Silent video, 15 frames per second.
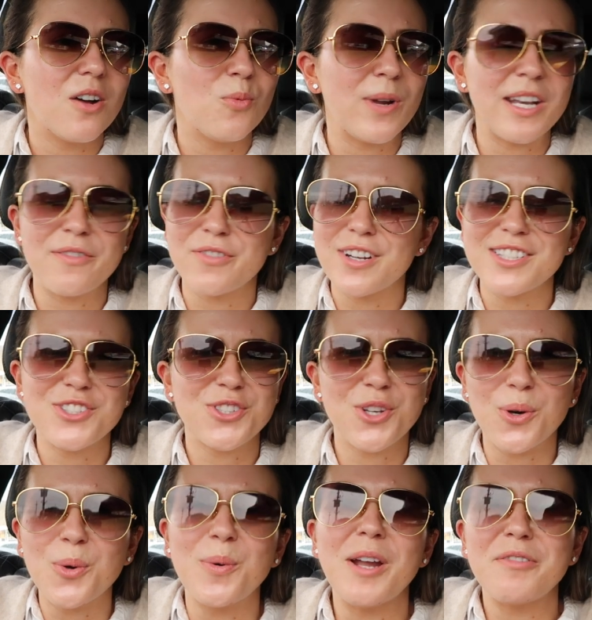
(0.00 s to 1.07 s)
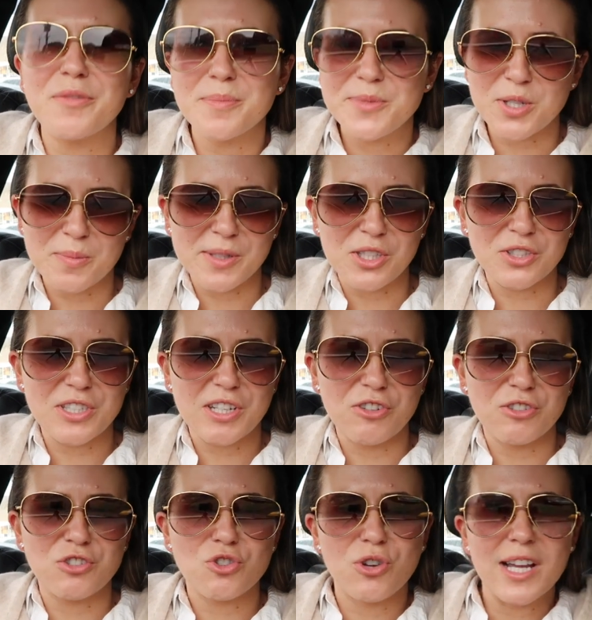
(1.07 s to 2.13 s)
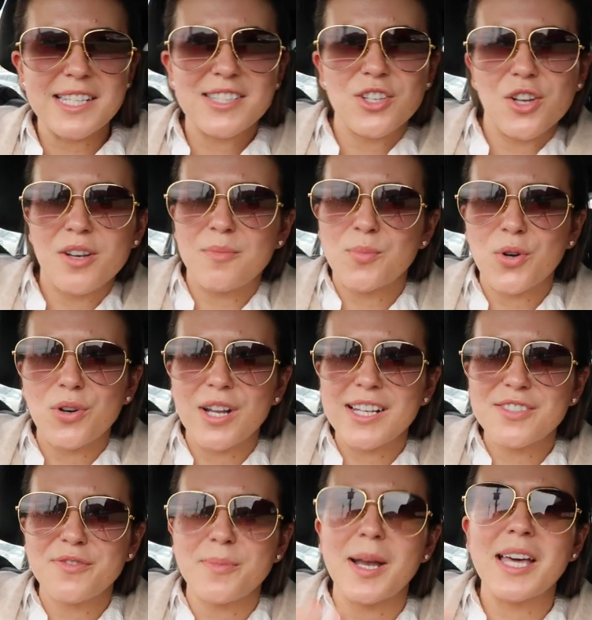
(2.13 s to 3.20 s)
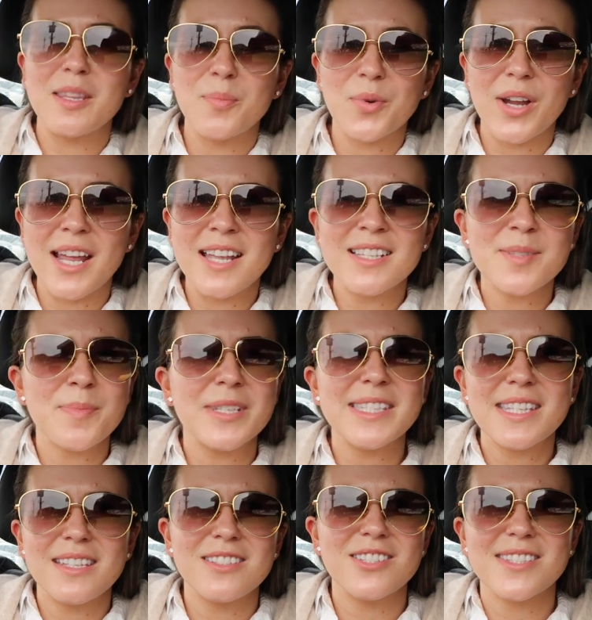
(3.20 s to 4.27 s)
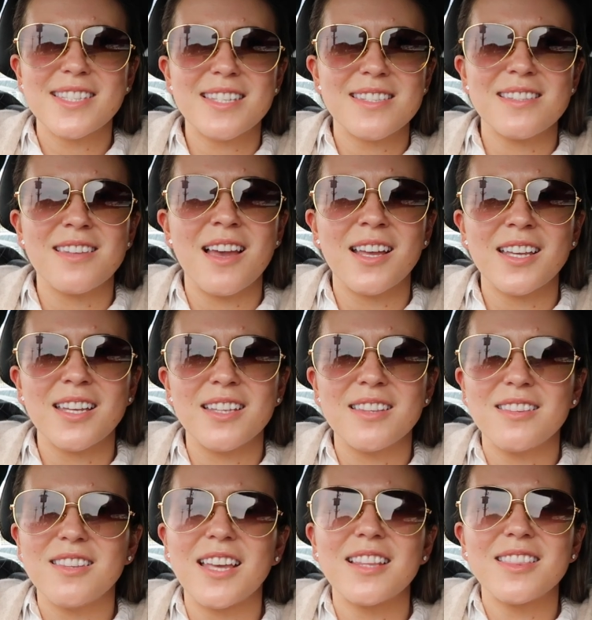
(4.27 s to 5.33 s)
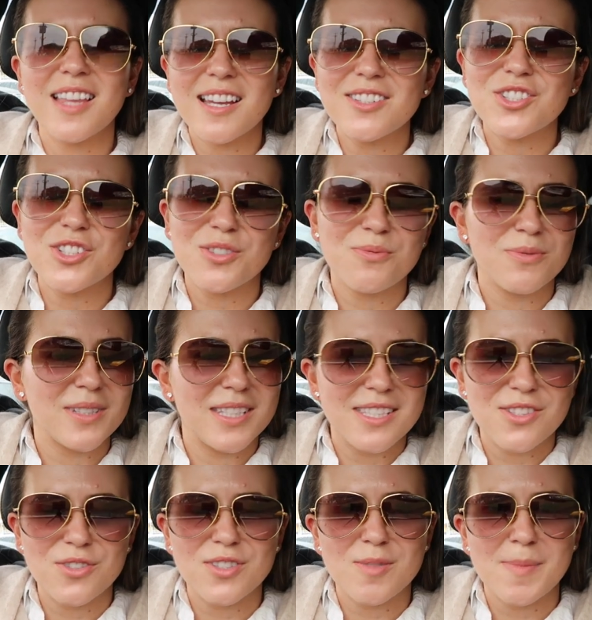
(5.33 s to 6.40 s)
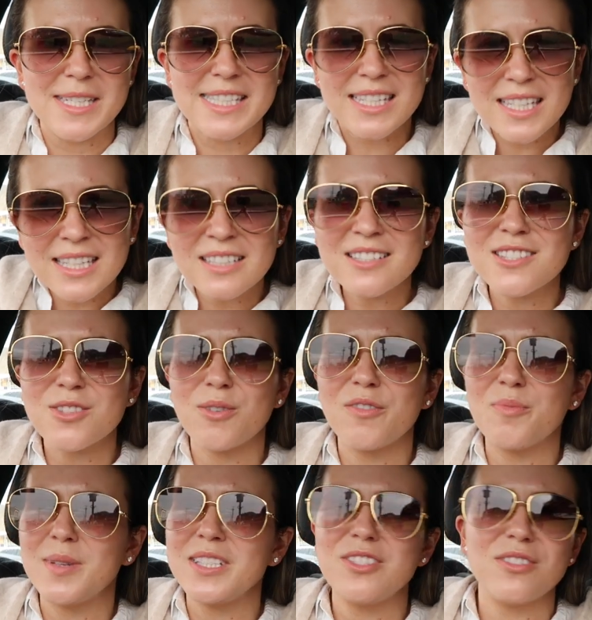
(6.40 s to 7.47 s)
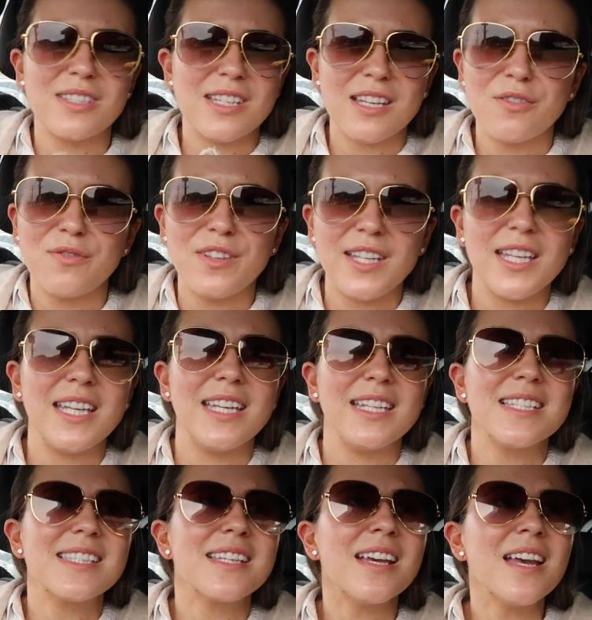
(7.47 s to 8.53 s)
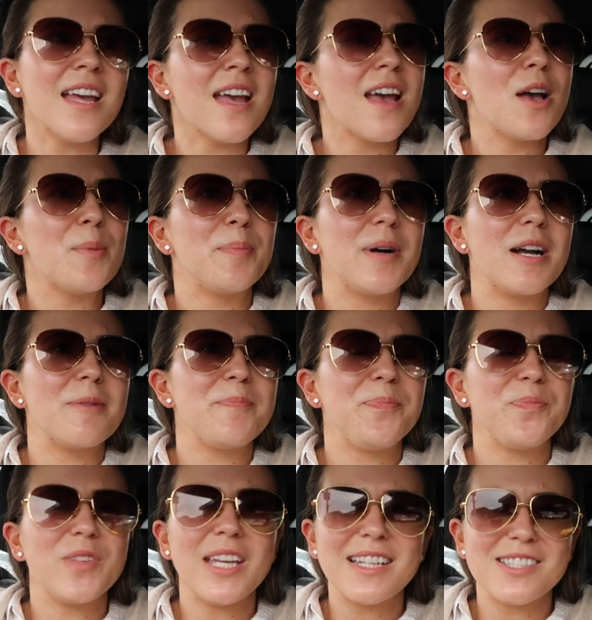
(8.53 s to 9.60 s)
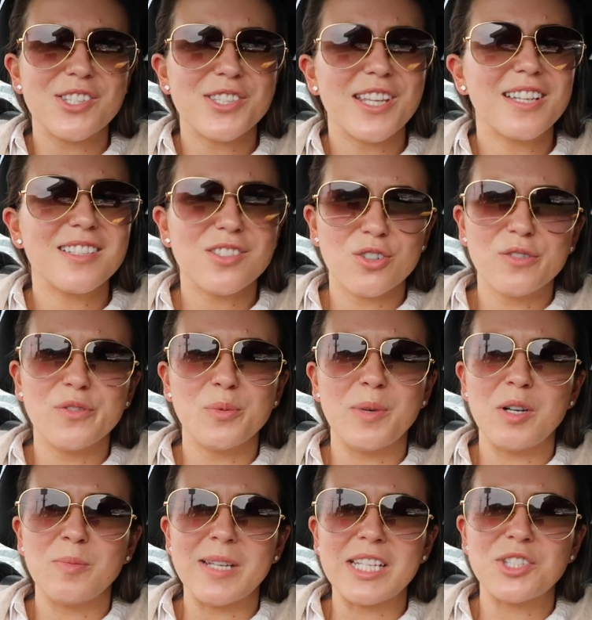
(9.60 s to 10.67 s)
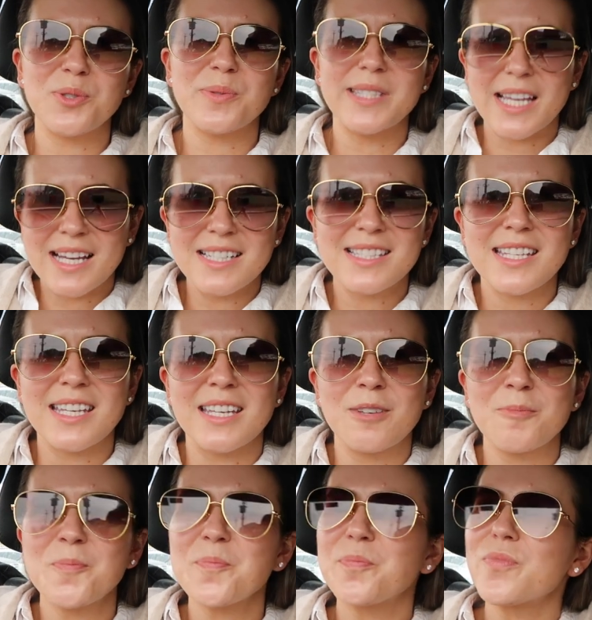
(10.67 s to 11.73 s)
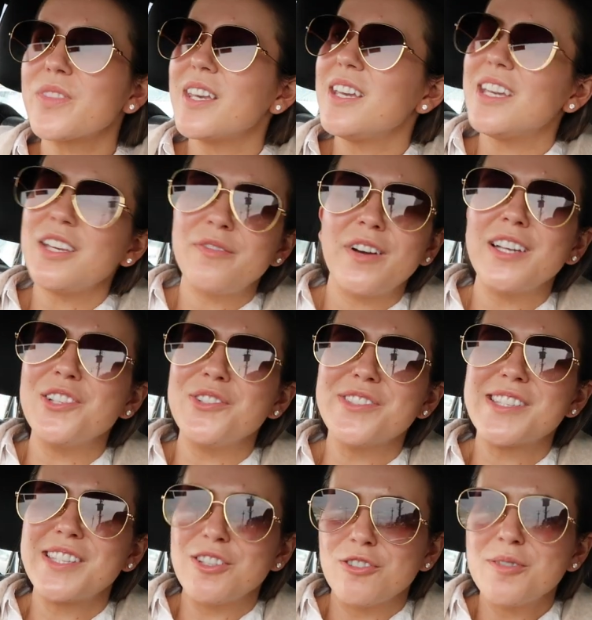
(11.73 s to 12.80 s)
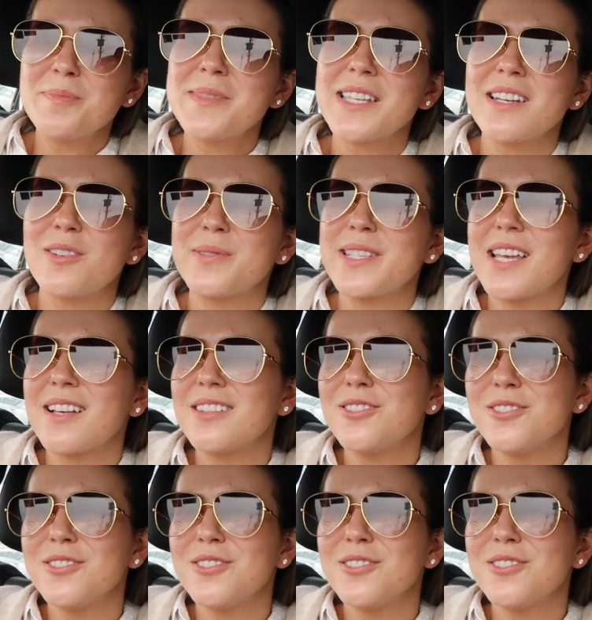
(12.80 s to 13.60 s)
whenever I go away from Dermalogica and try certain products from other brands, my skin just doesn't like it. Like that just really suits my skin. So I've been using it for years, but yeah, it's just like so overwhelming. She was asking if I use serums and I was like,